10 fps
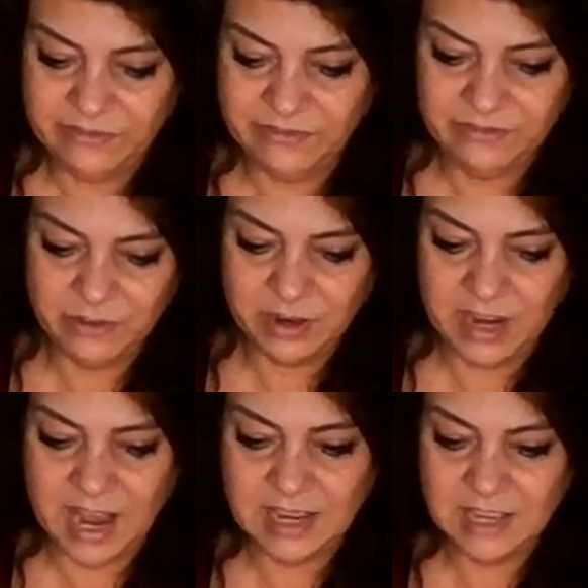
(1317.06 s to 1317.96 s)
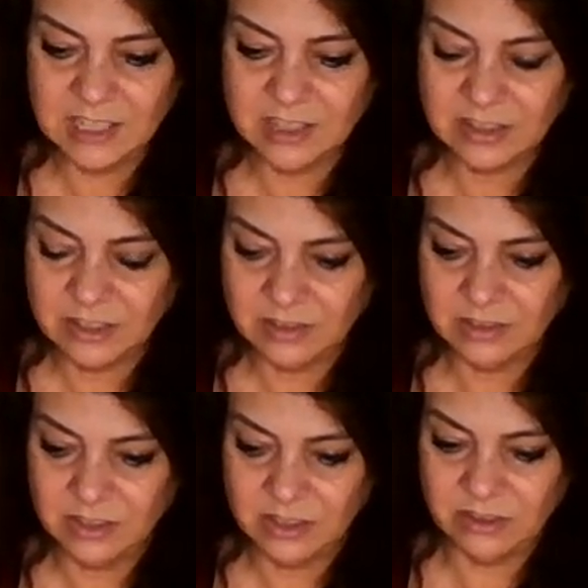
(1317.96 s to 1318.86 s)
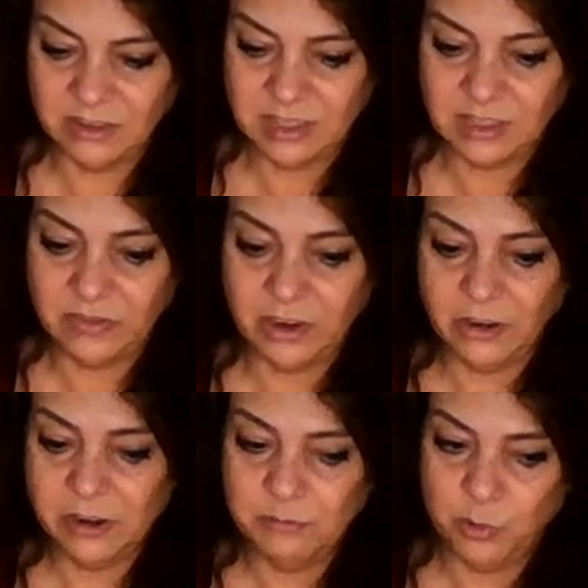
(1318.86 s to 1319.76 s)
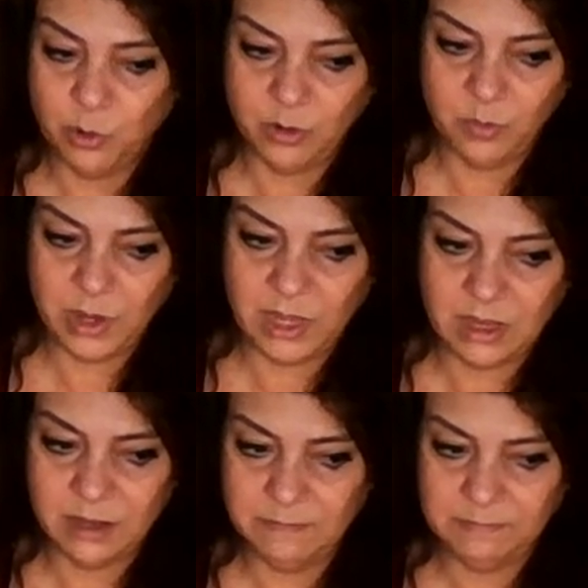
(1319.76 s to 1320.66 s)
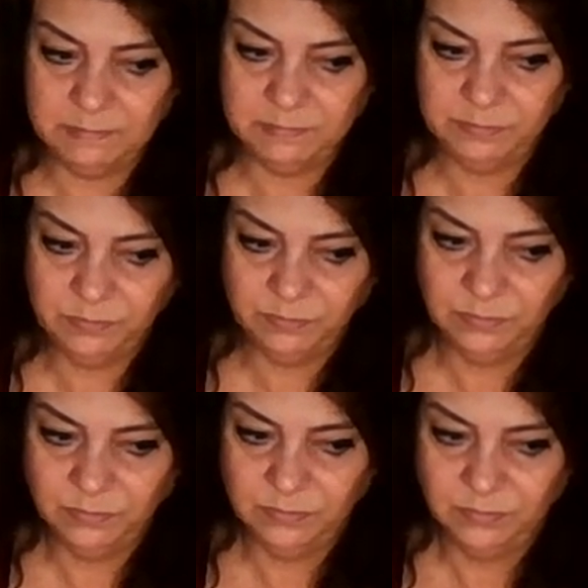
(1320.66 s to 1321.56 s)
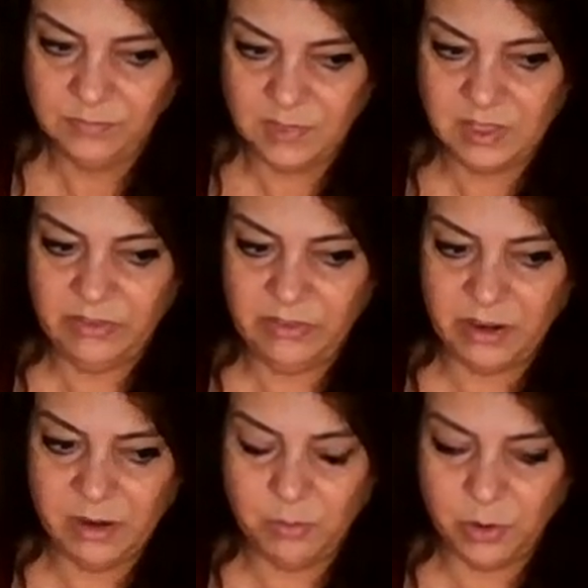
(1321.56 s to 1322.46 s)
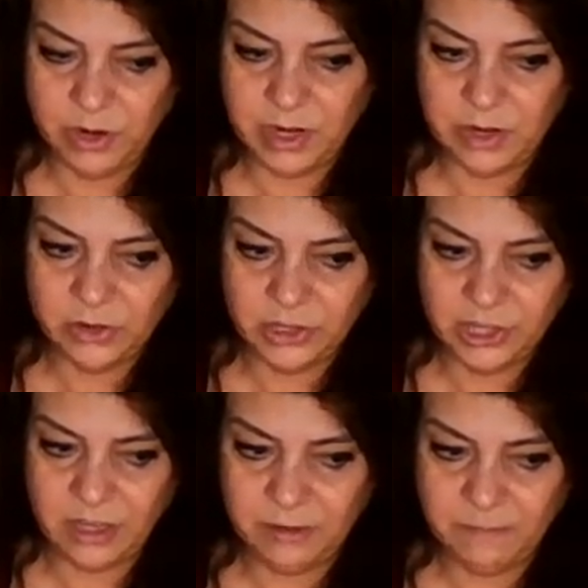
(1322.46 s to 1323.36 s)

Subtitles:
for guidance during this very important week. This very important energy.